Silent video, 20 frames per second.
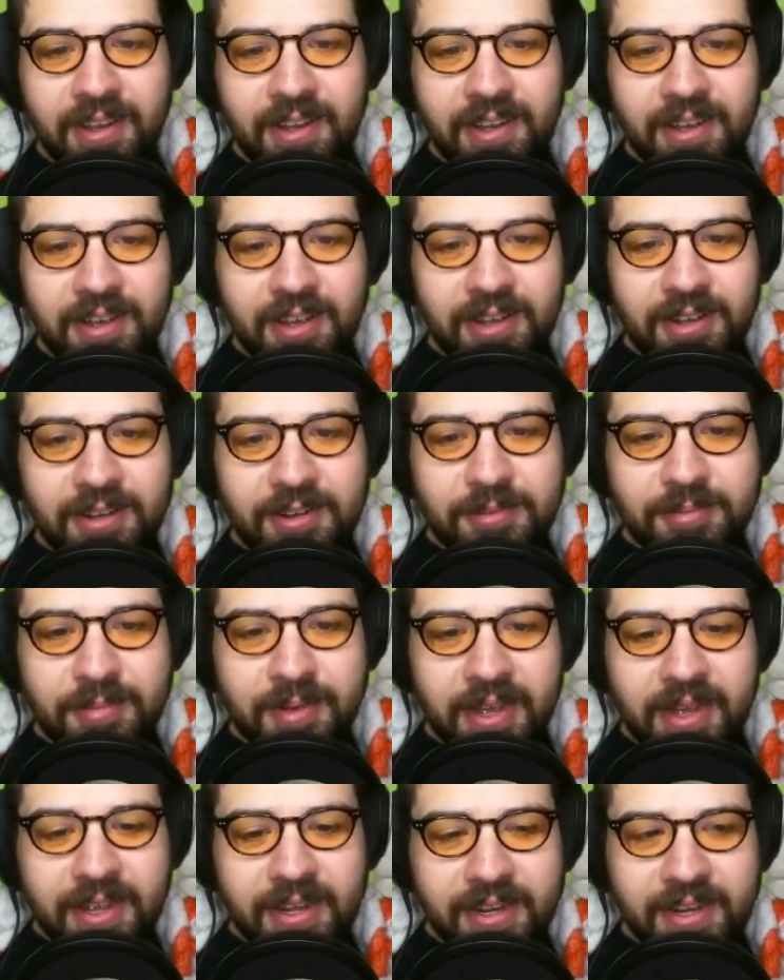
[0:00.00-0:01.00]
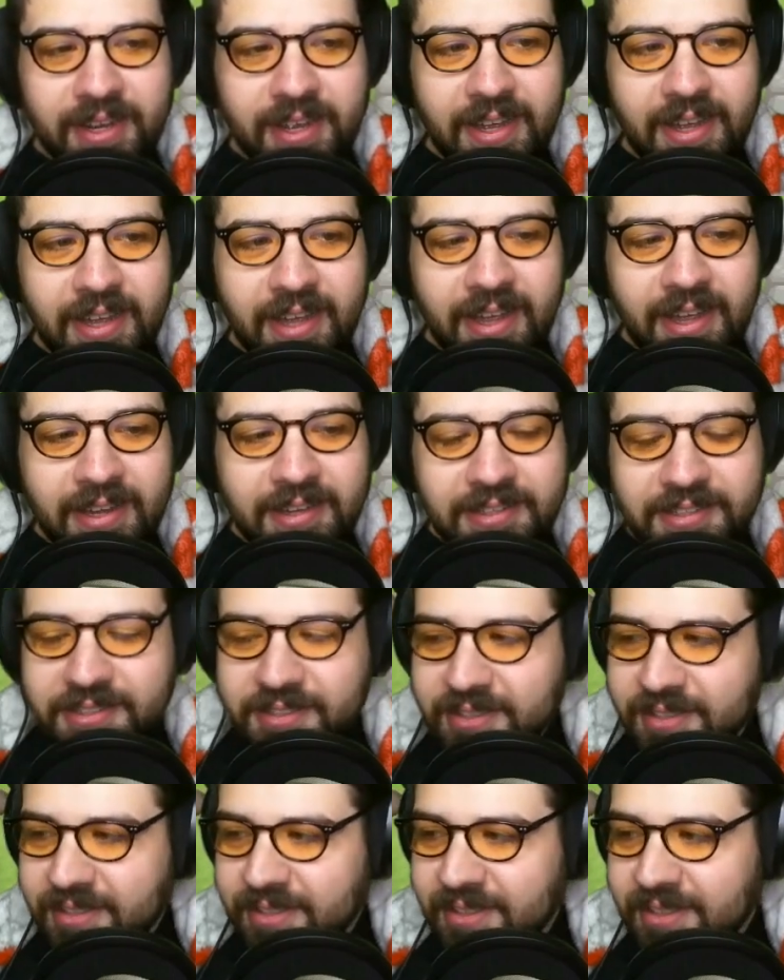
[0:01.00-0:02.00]
Oh my gosh.
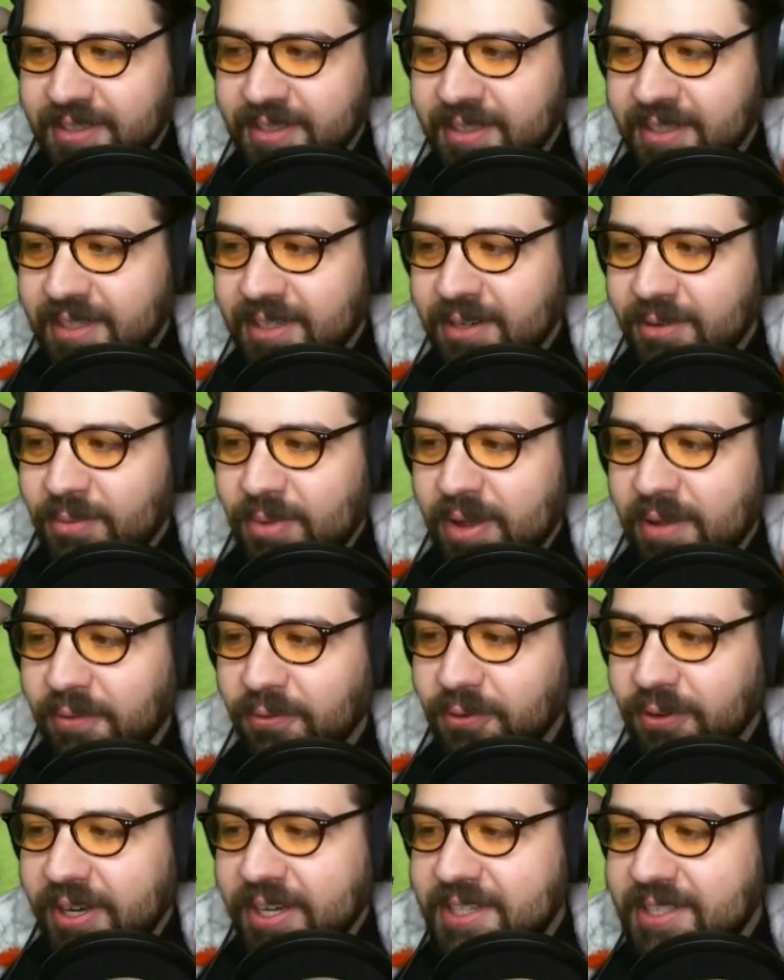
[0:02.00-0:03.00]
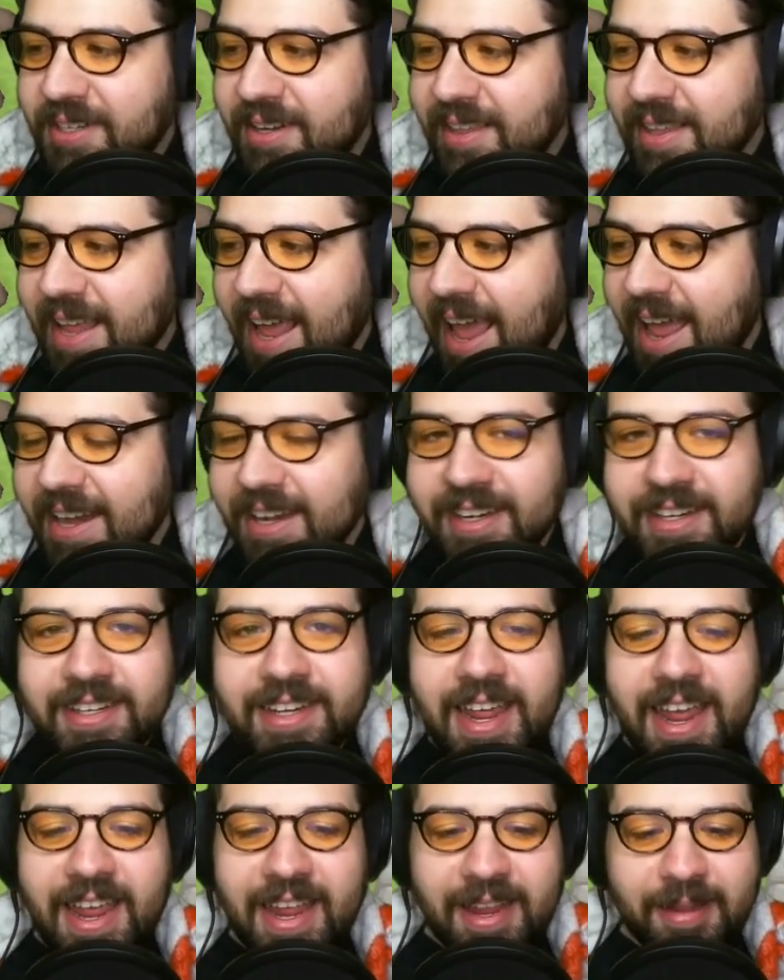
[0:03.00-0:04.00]
We have reached the end
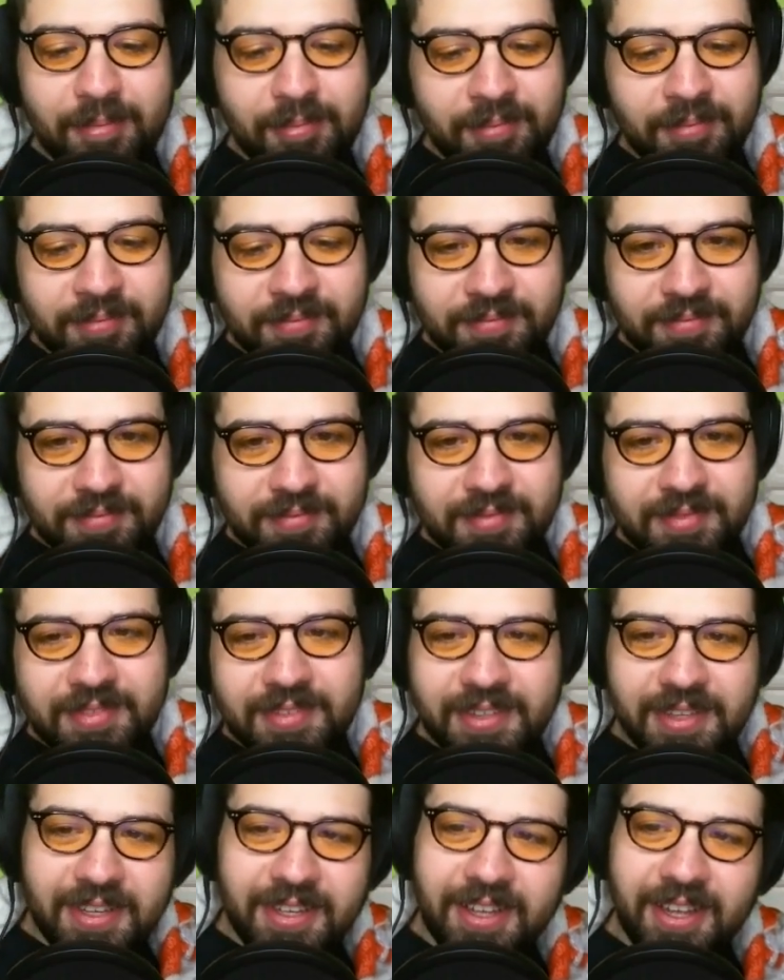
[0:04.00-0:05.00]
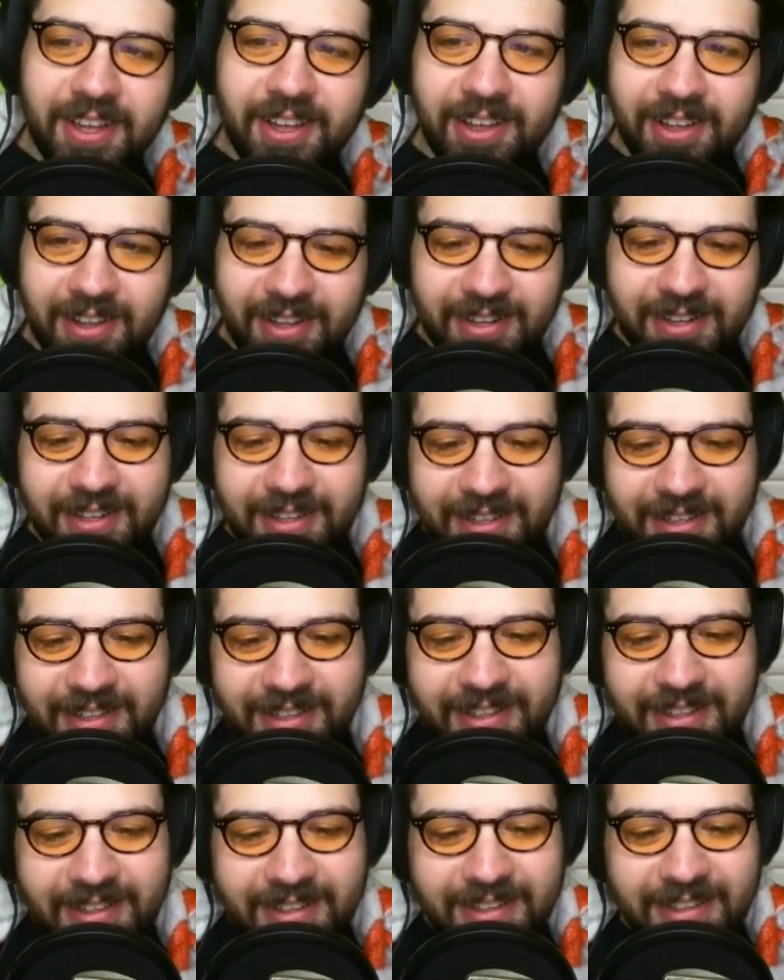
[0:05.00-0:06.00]
game. Y'all.
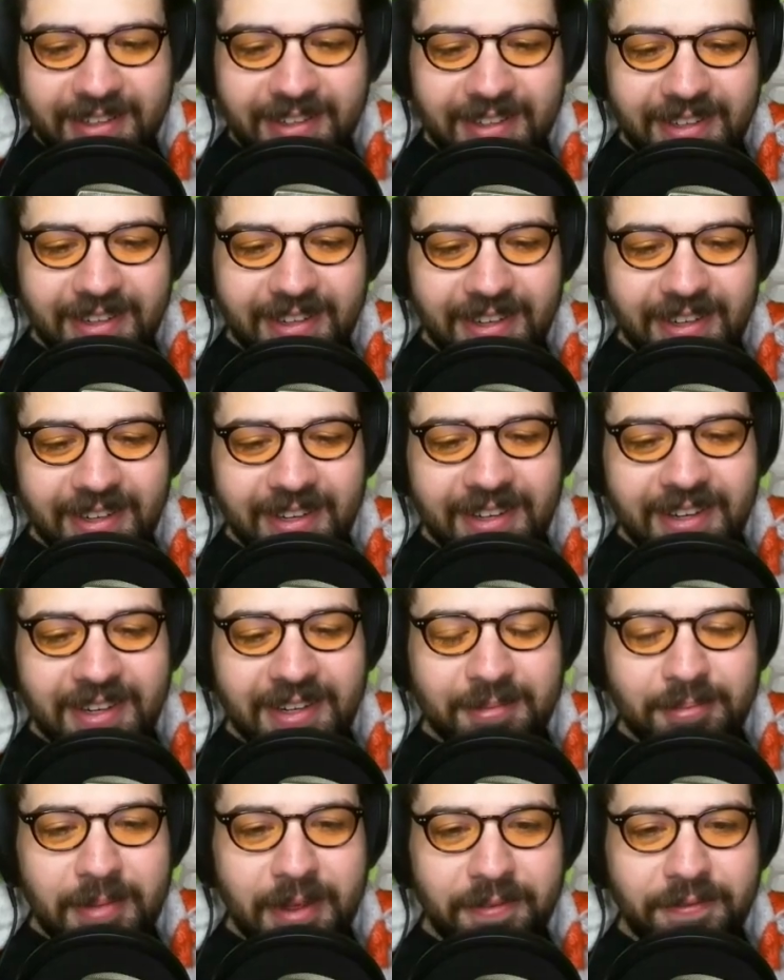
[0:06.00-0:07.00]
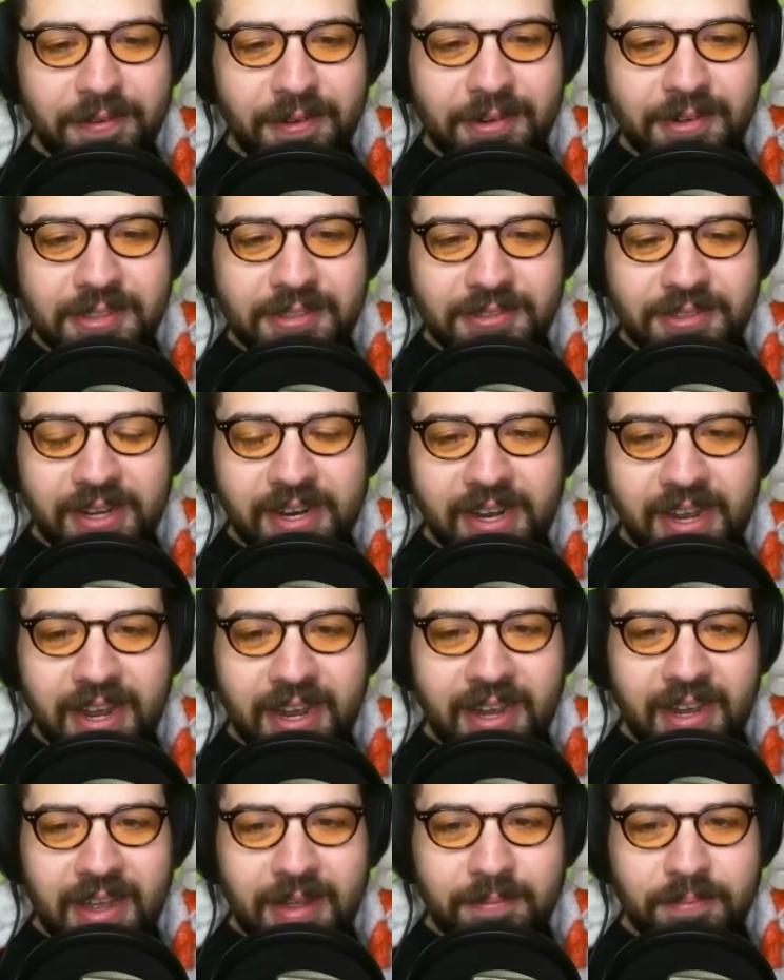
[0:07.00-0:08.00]
My phone is
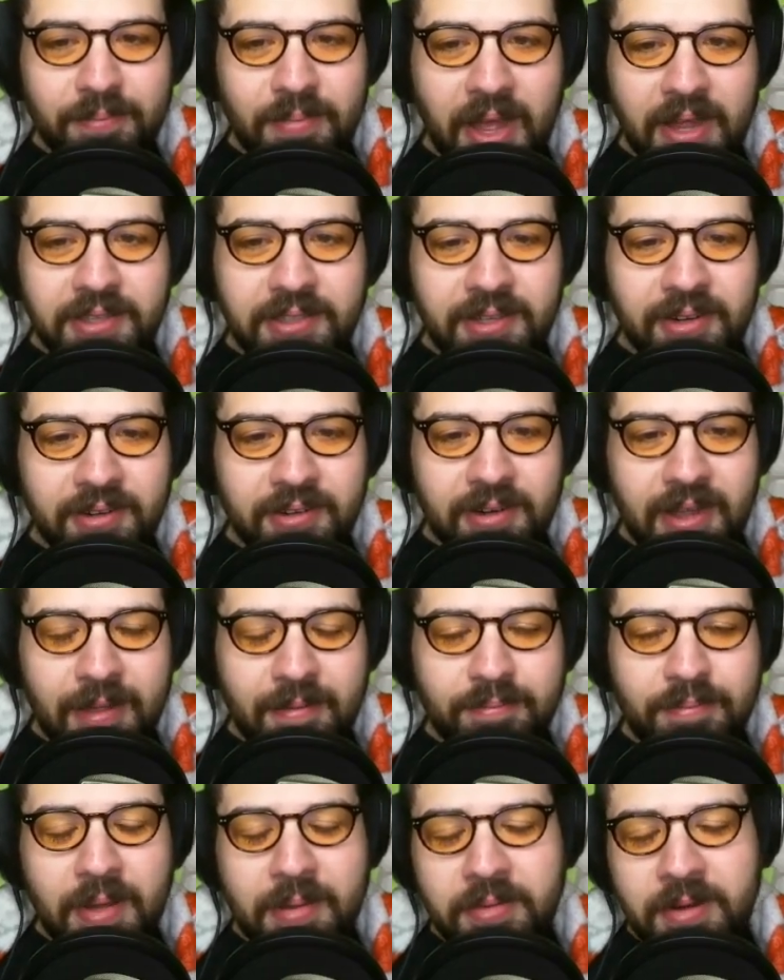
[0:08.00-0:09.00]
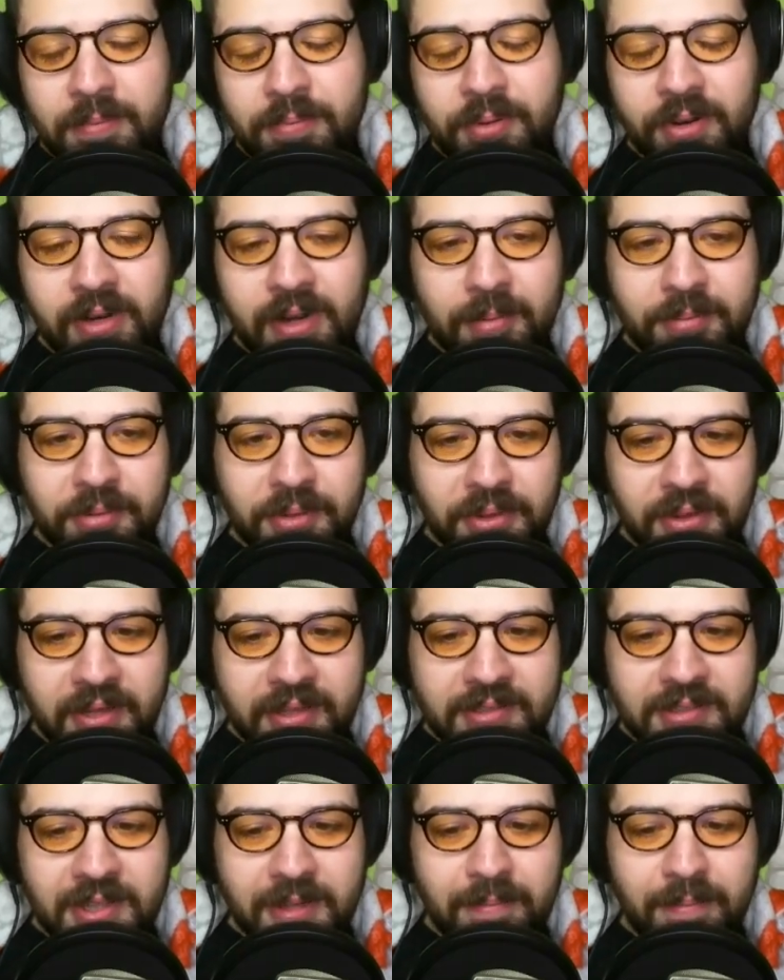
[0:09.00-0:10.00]
ringing. I put a couple of
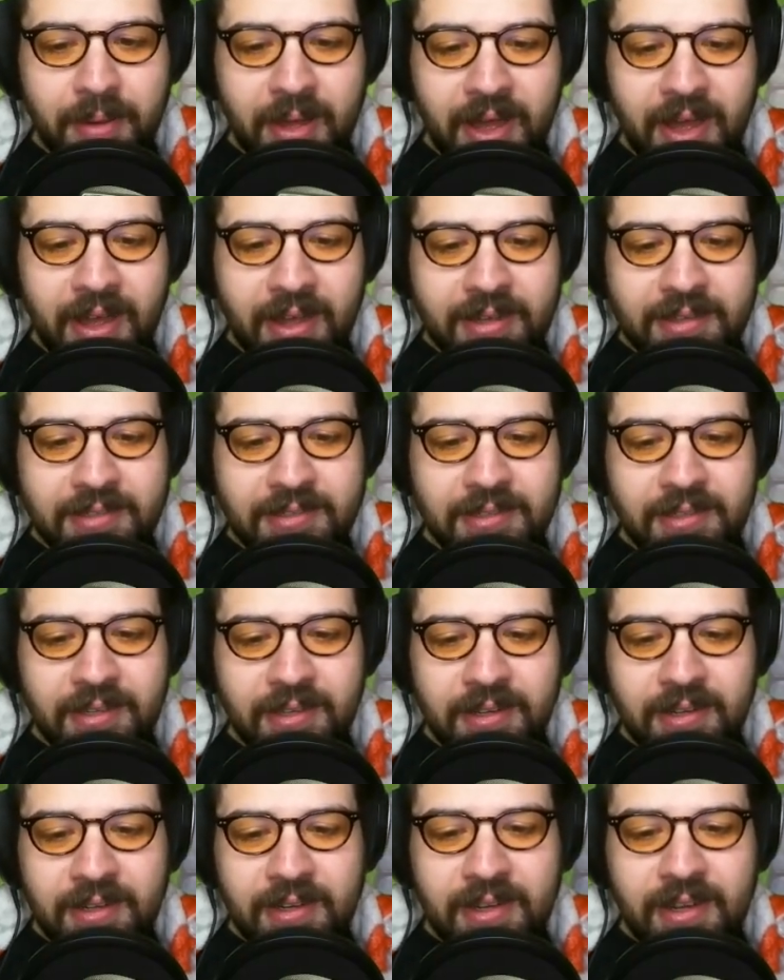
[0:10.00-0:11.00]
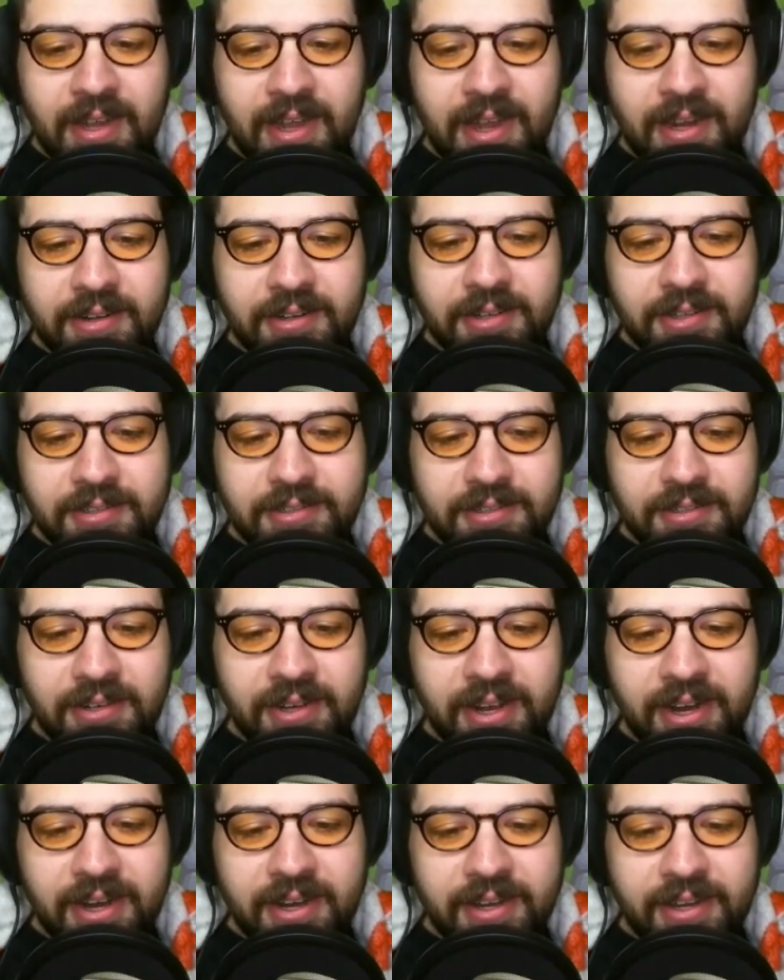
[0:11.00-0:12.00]
things in the box at Nook's
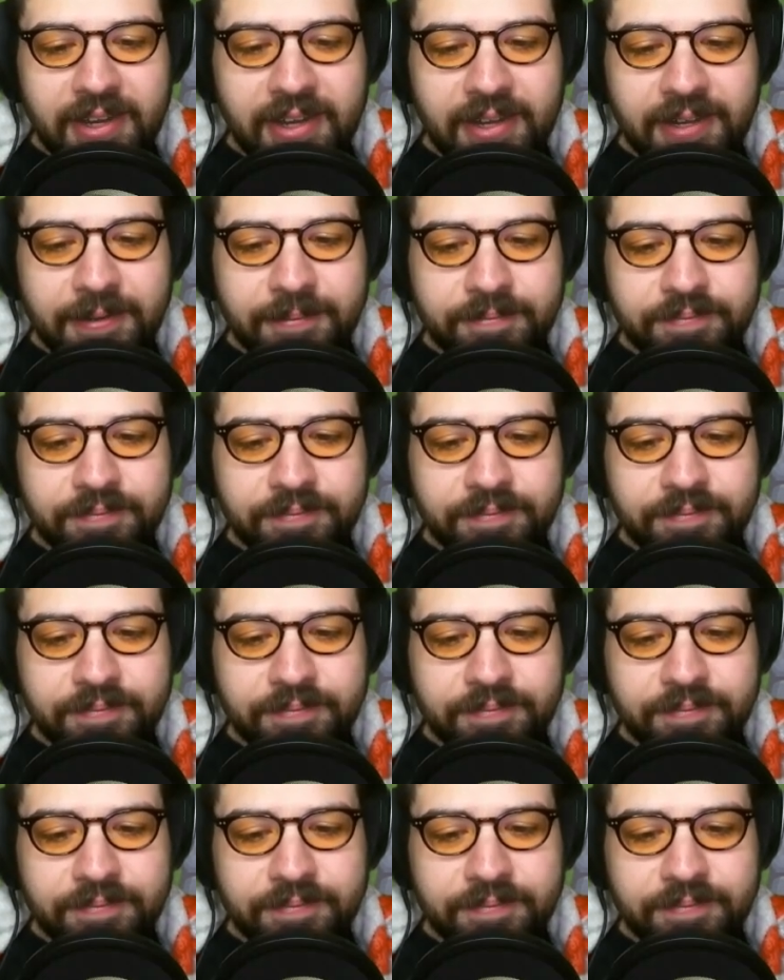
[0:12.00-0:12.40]
Cranny.